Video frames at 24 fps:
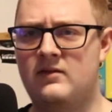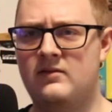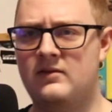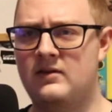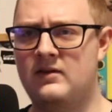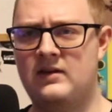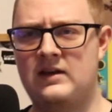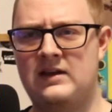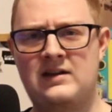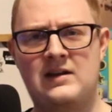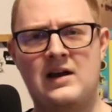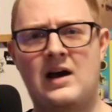
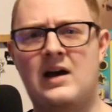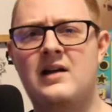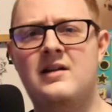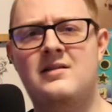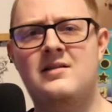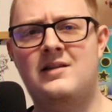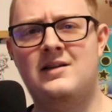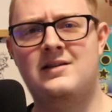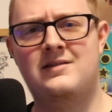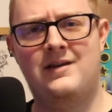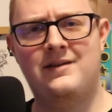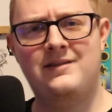He died in
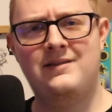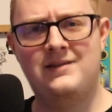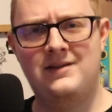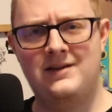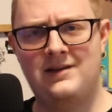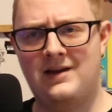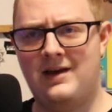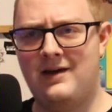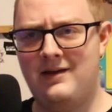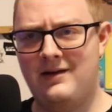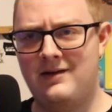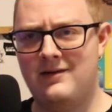like
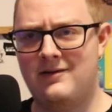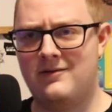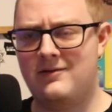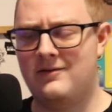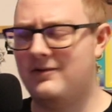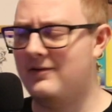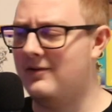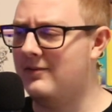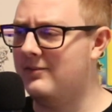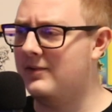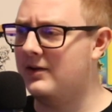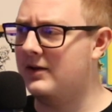1980 or
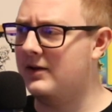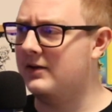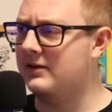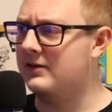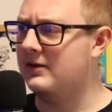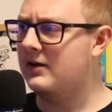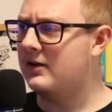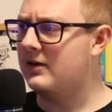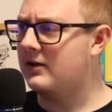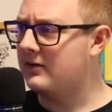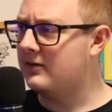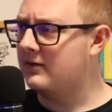something like
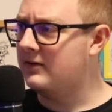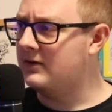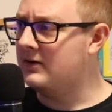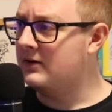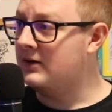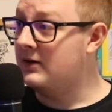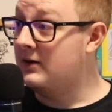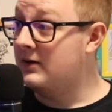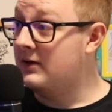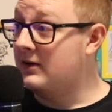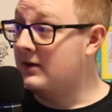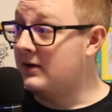that.
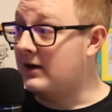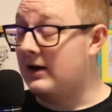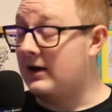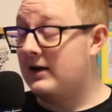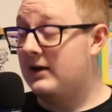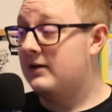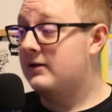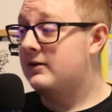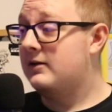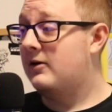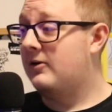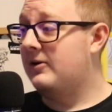I had
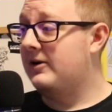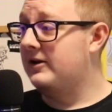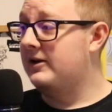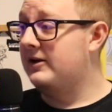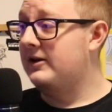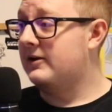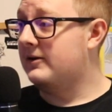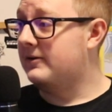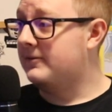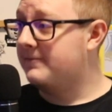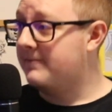no idea.